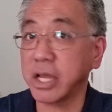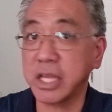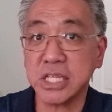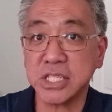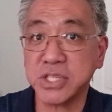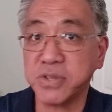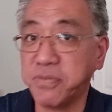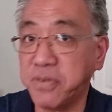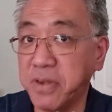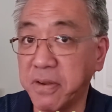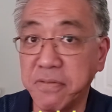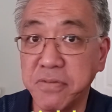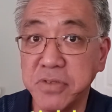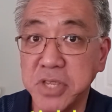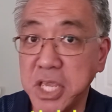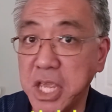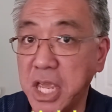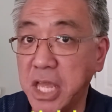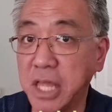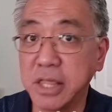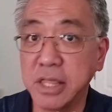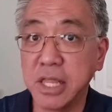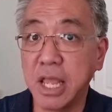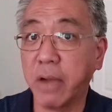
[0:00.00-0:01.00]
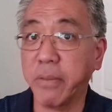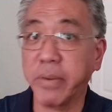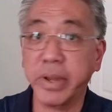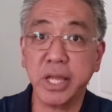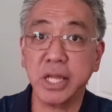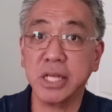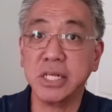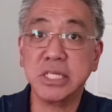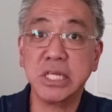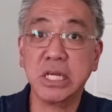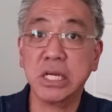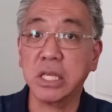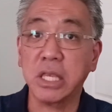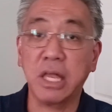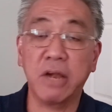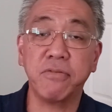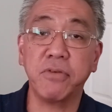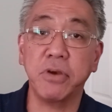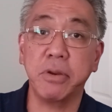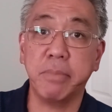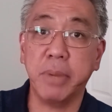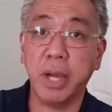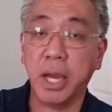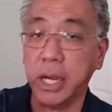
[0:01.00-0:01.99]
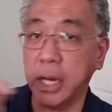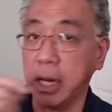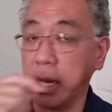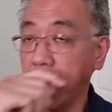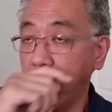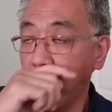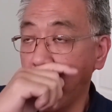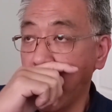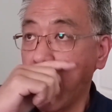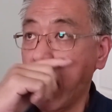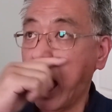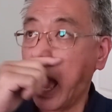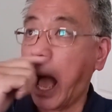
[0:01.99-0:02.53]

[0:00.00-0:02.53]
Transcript: August 15th, now I can tell everybody.